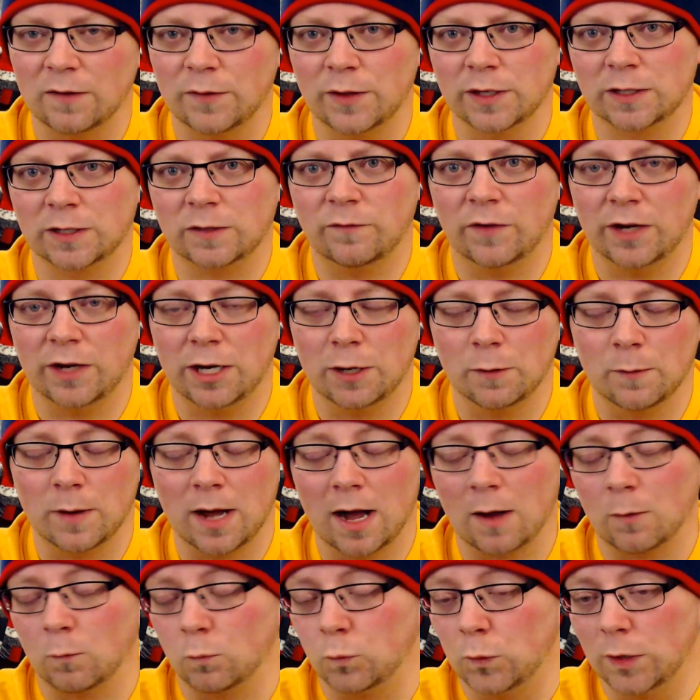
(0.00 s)
this video
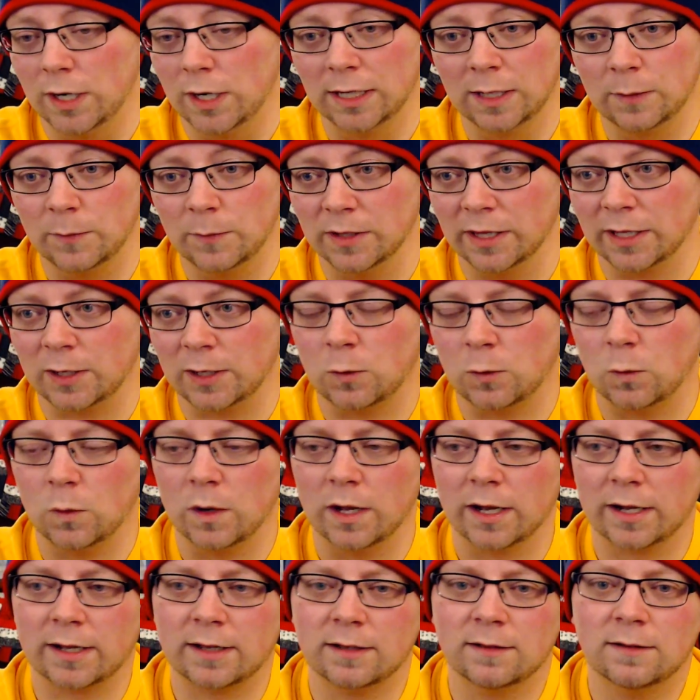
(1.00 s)
out really
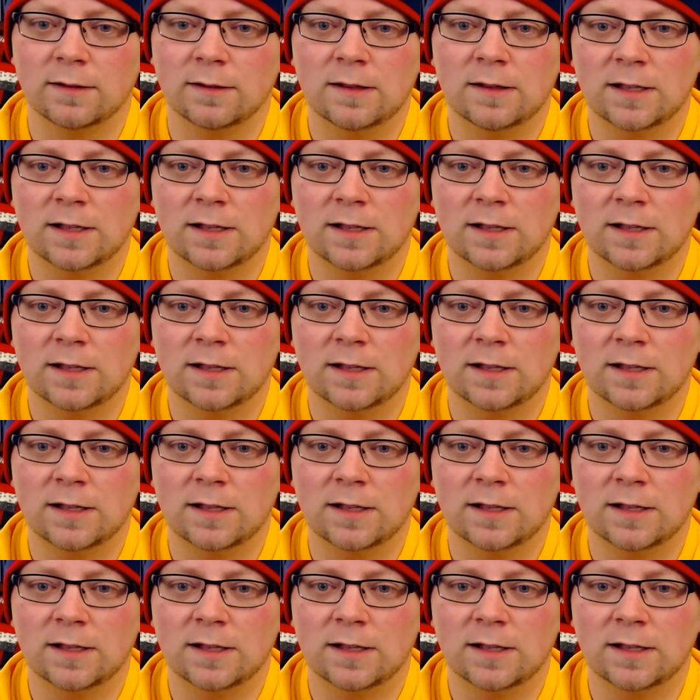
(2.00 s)
quick.